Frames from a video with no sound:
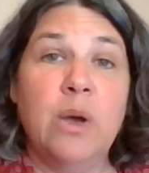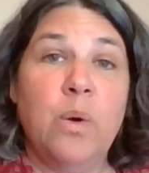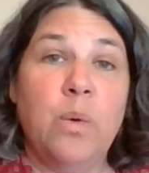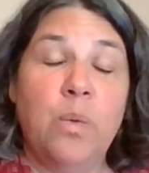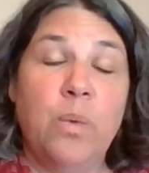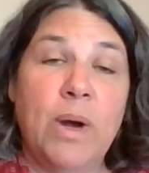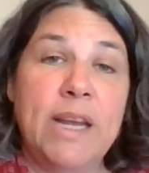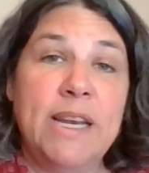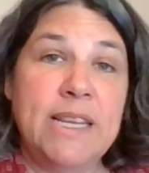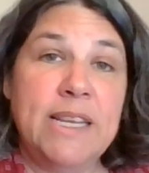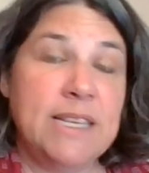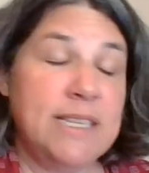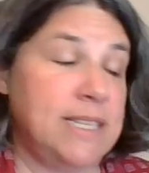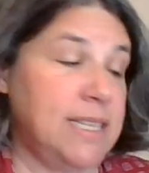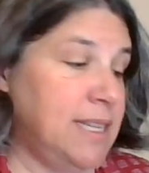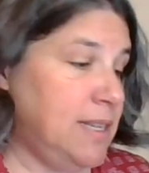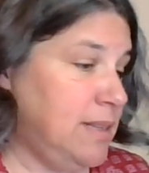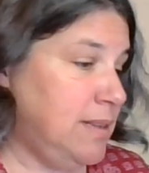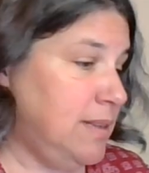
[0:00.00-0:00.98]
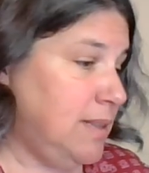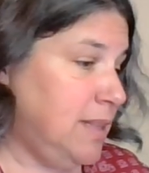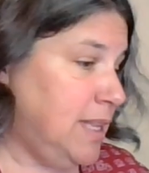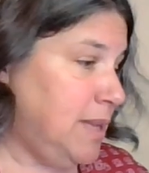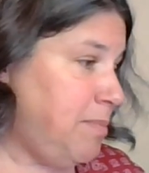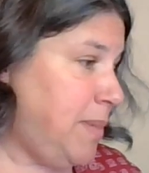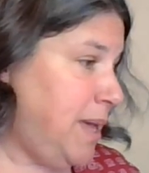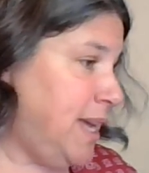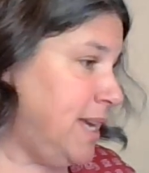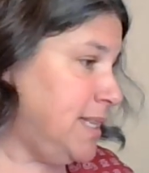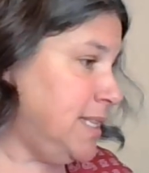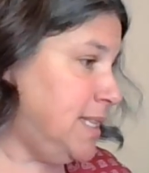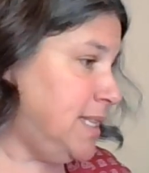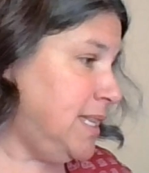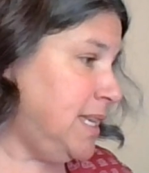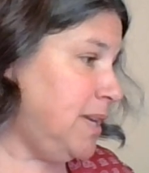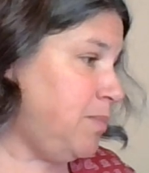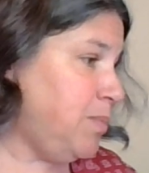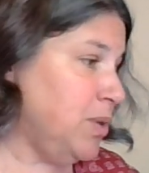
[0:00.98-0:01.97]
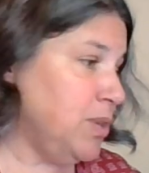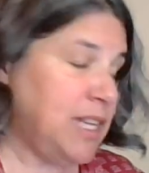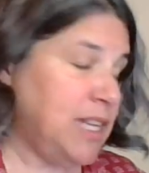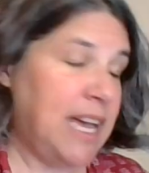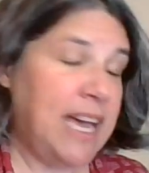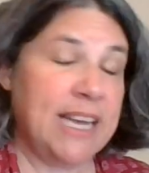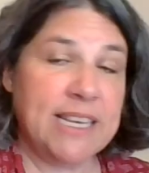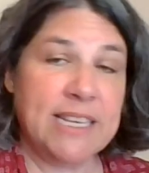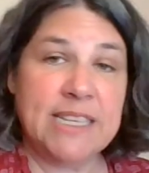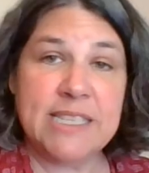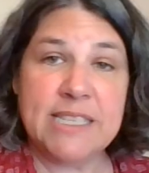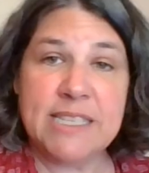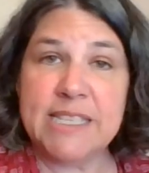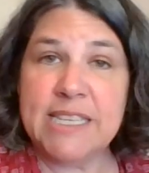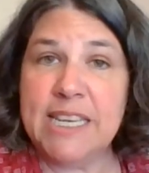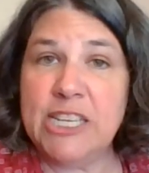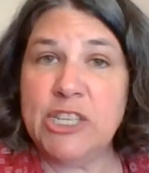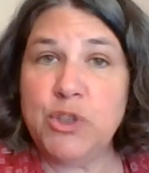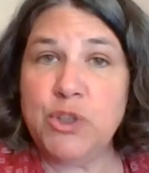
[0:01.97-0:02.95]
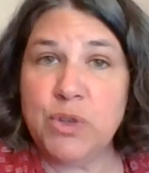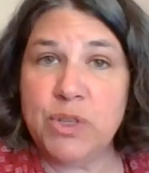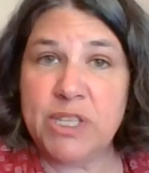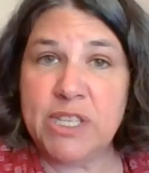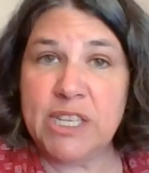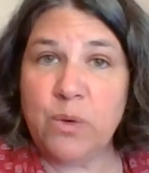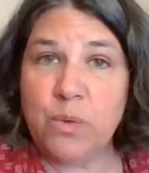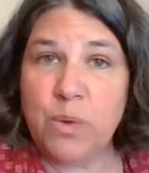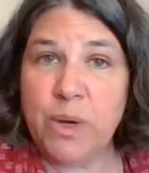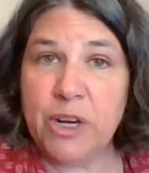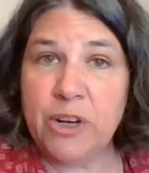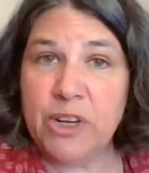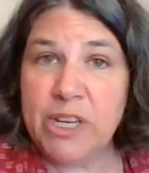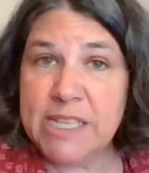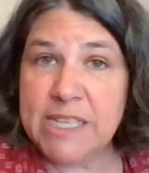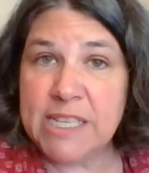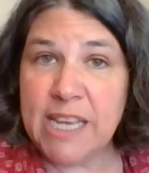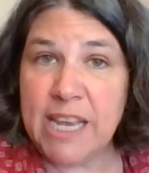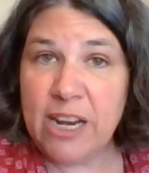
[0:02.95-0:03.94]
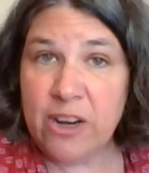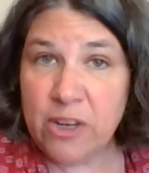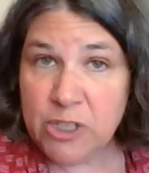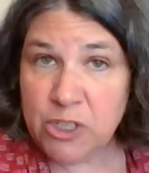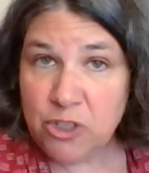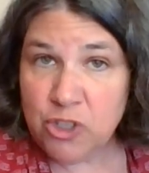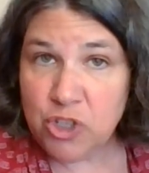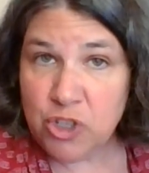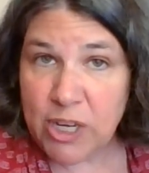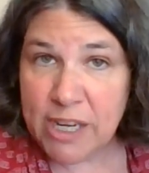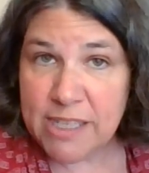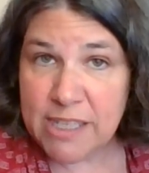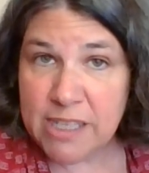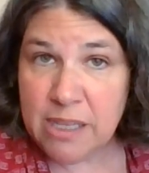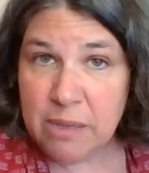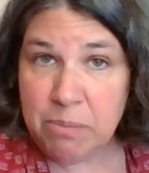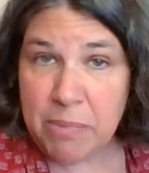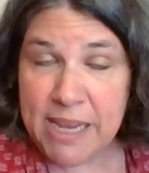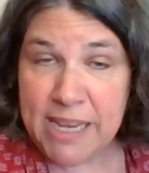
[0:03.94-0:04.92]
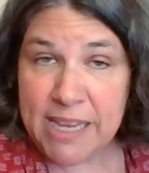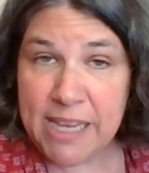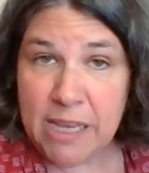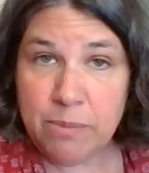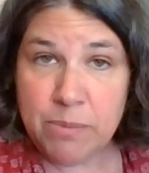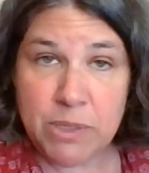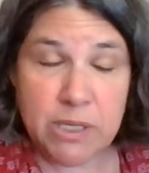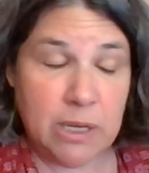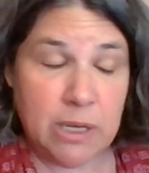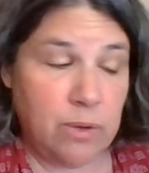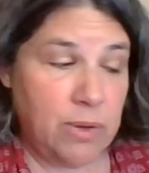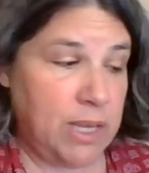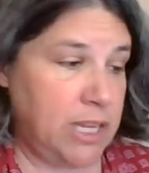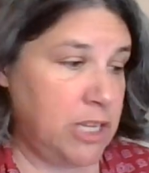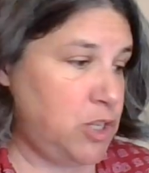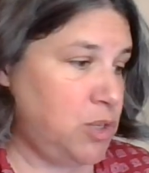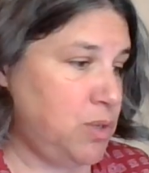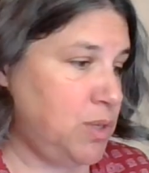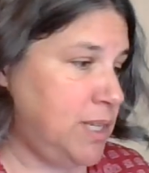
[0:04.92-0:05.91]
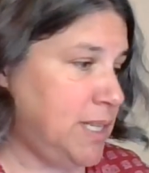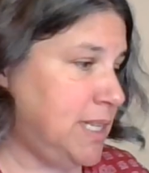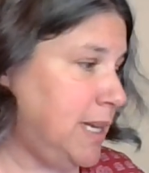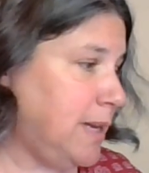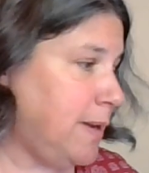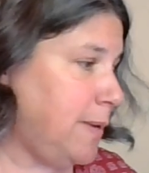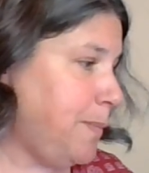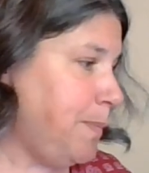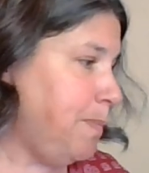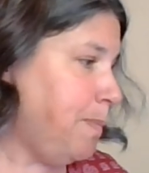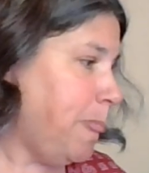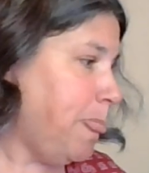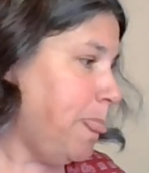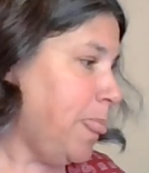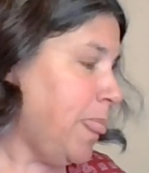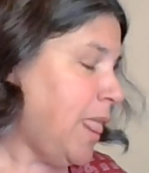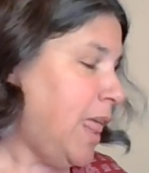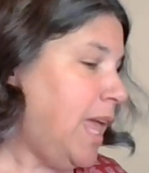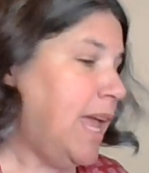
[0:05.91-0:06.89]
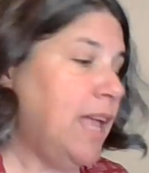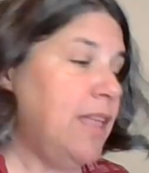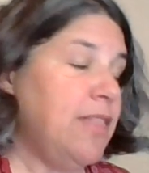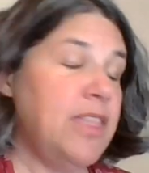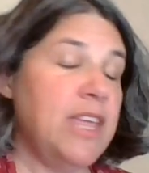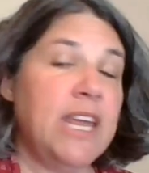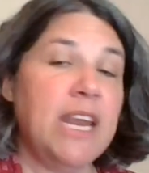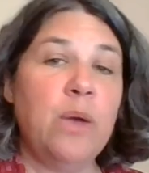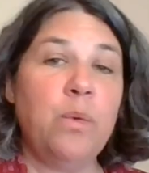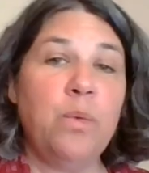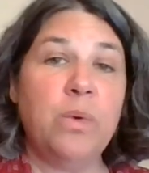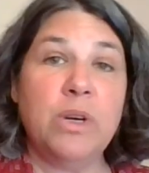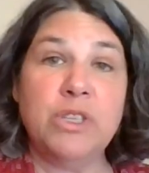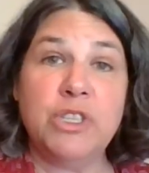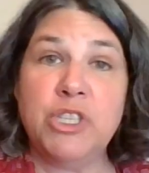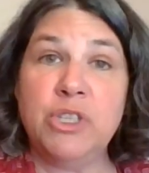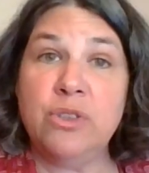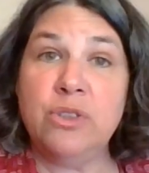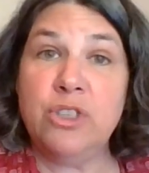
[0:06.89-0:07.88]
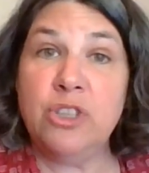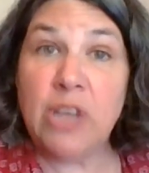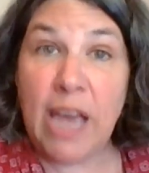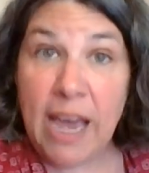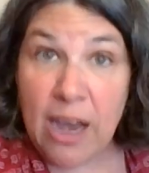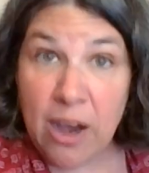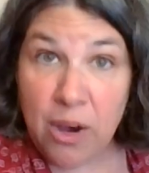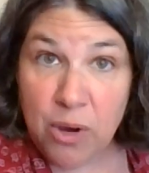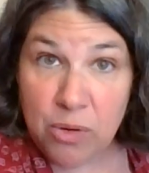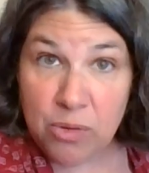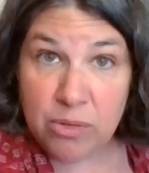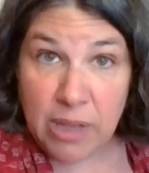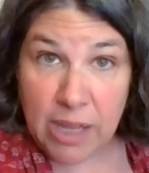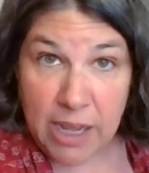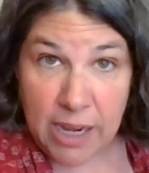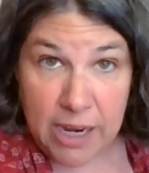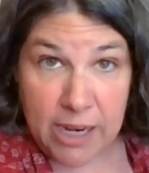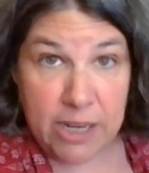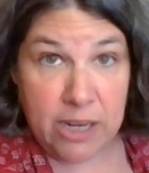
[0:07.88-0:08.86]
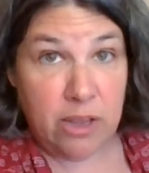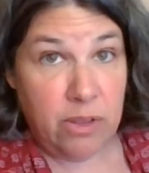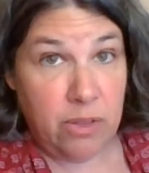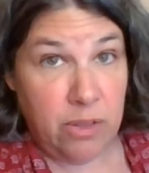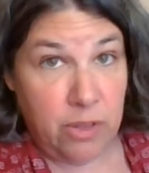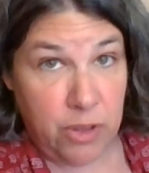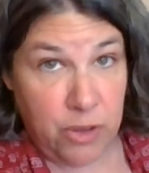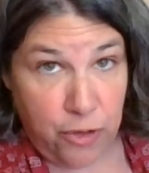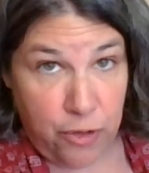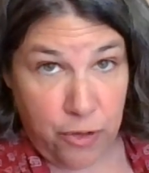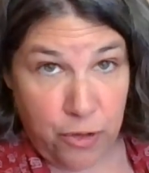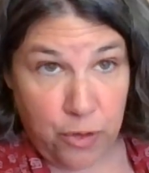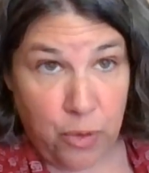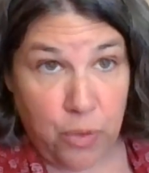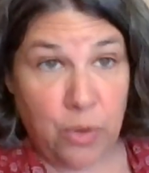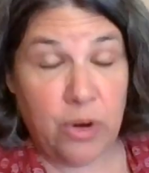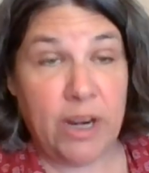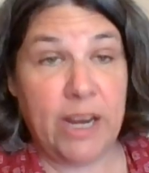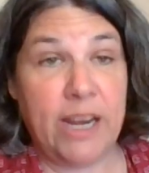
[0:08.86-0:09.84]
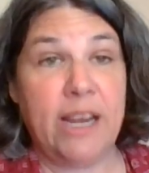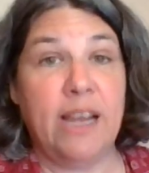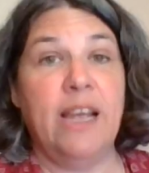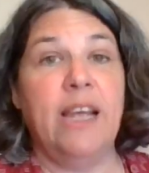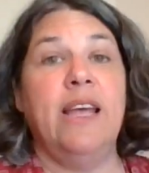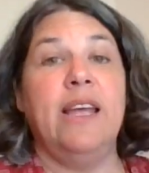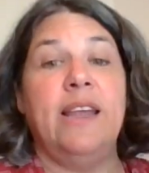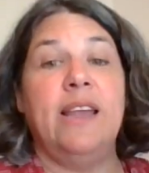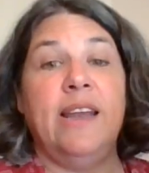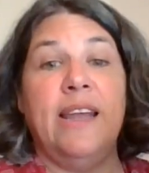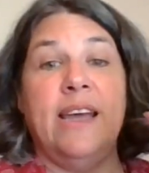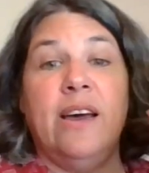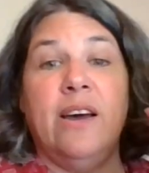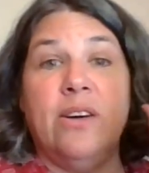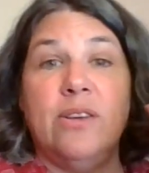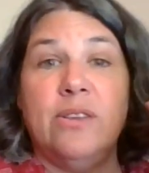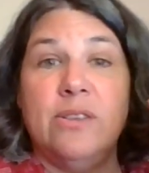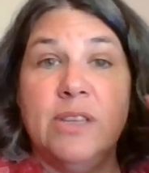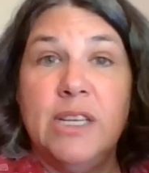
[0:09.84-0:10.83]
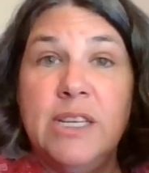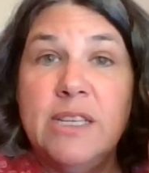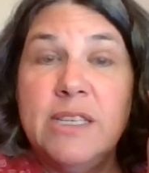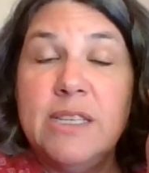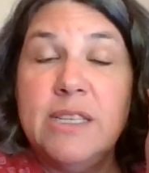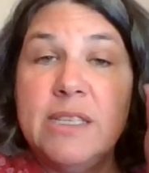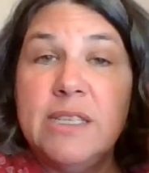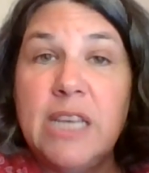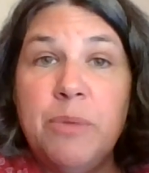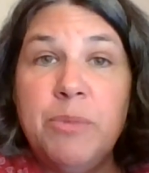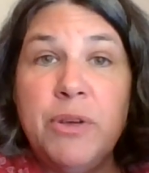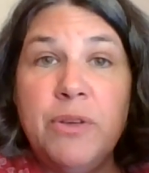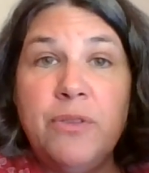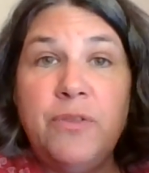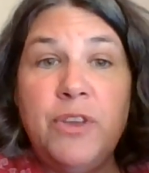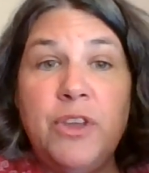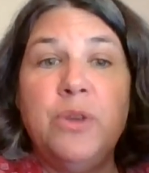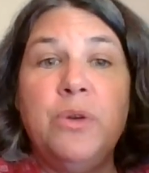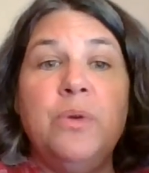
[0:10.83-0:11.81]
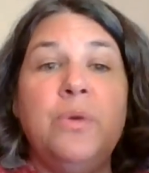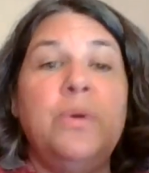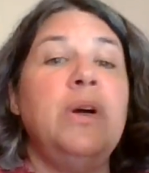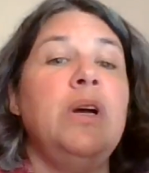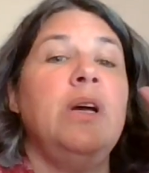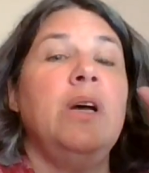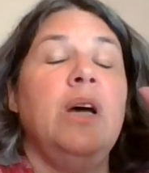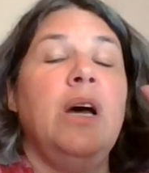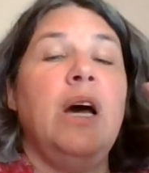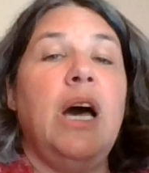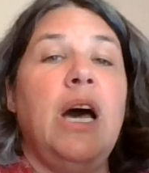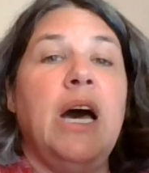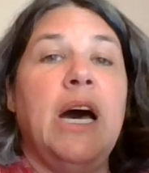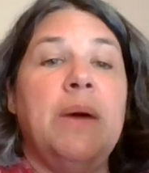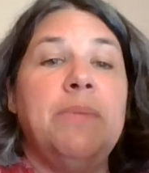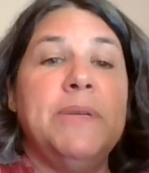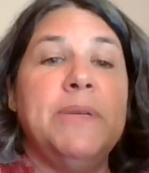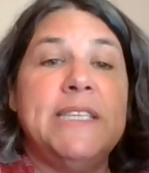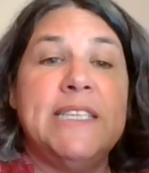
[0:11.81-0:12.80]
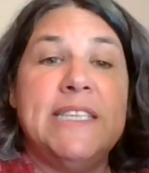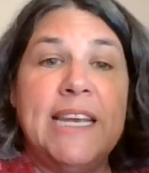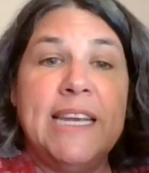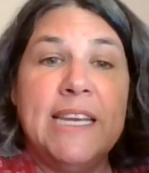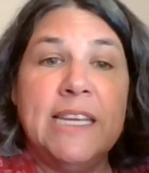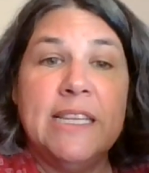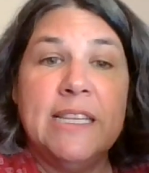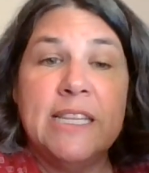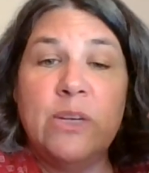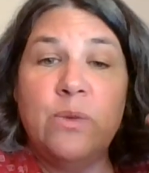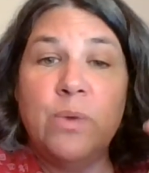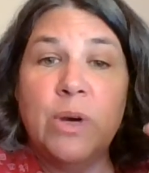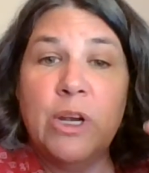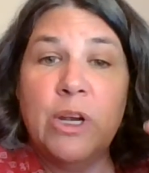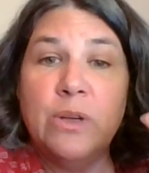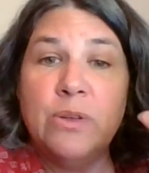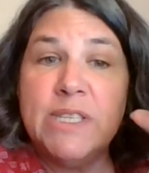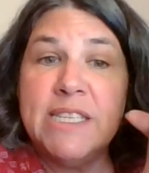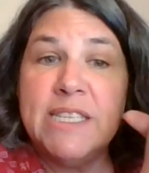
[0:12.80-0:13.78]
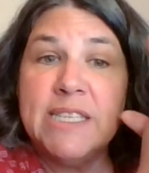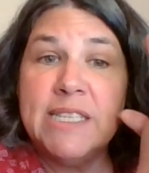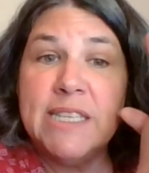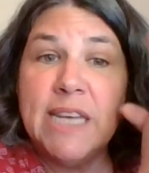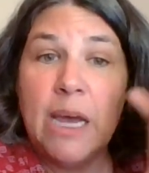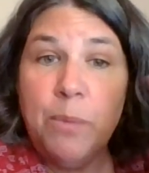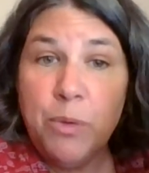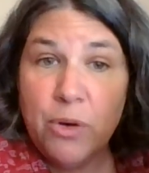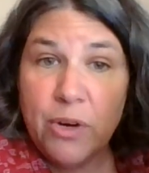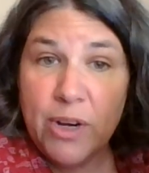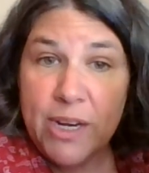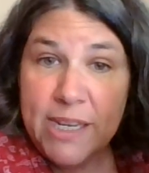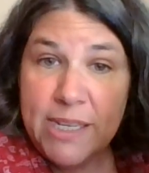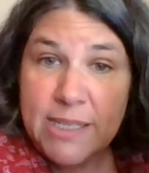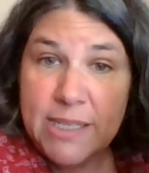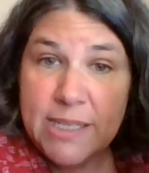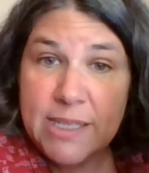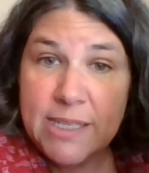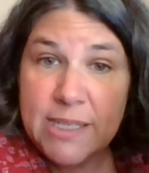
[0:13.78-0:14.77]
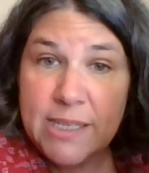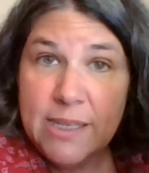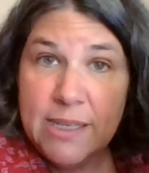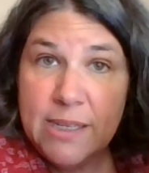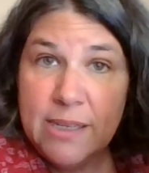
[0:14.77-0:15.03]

what is it that makes the protagonist interesting? What are his character traits that make him so interesting? And then I want you to outline the story. Now, some of you mistakenly wrote summaries